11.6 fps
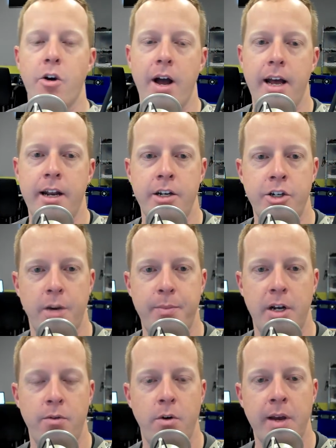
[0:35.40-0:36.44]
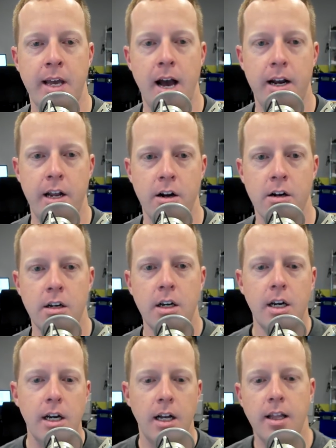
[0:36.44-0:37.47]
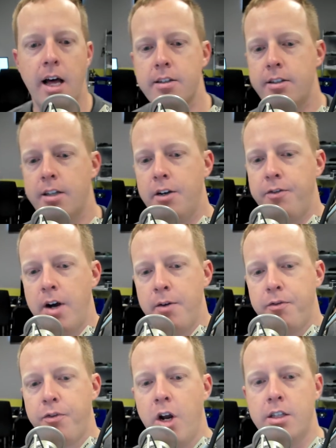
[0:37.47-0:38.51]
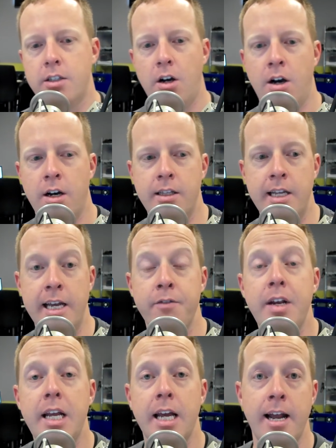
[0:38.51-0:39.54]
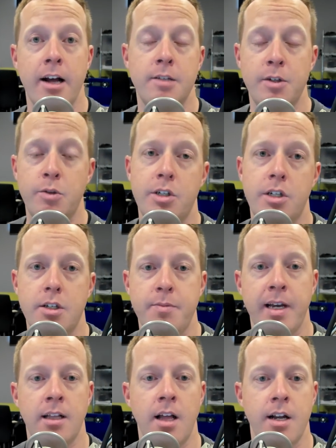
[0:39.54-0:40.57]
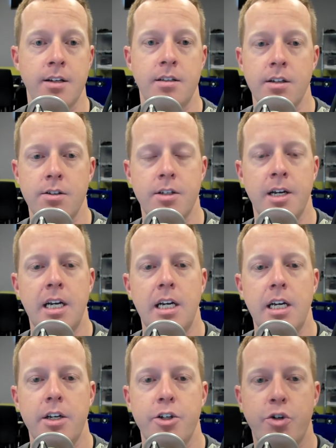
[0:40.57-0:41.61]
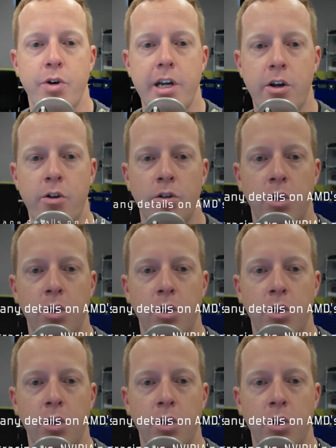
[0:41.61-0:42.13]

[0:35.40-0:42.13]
go ahead and jump into what we got here. A lot of stuff up front on the NVIDIA announcements, which does make a lot of sense. Street